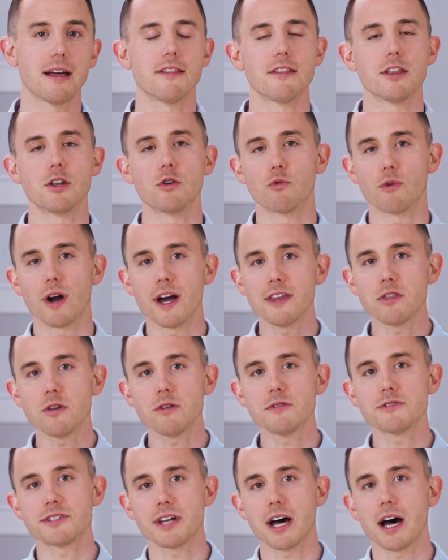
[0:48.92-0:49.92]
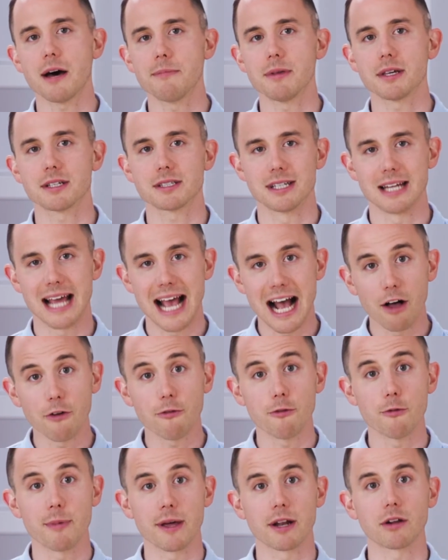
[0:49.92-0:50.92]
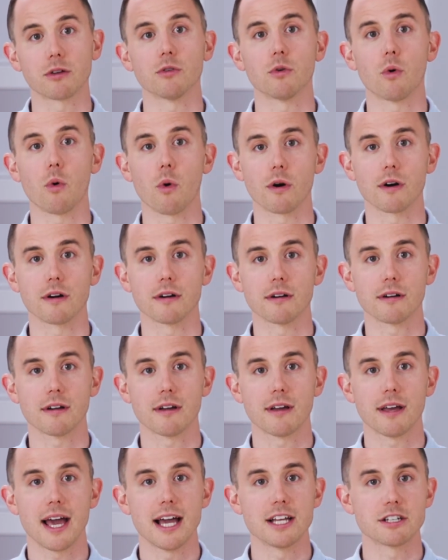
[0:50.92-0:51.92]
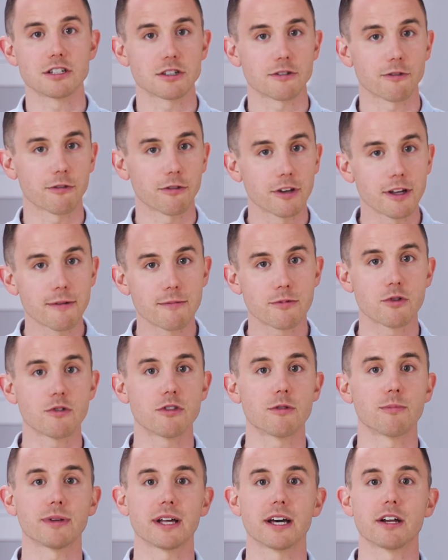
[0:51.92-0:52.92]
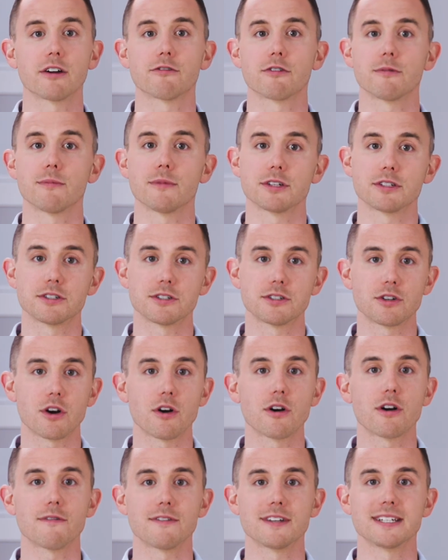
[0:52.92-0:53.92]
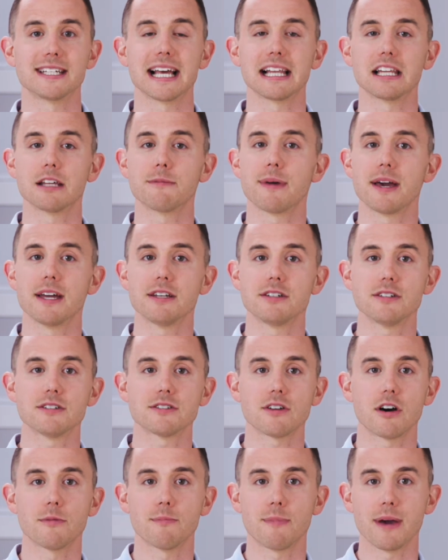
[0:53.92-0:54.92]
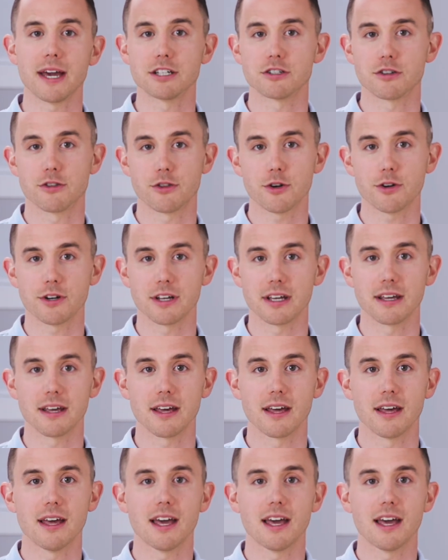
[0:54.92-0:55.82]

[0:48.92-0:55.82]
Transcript: Then write those topics in alphabetical order and just flip through the planner from the start of the daily pages on page 30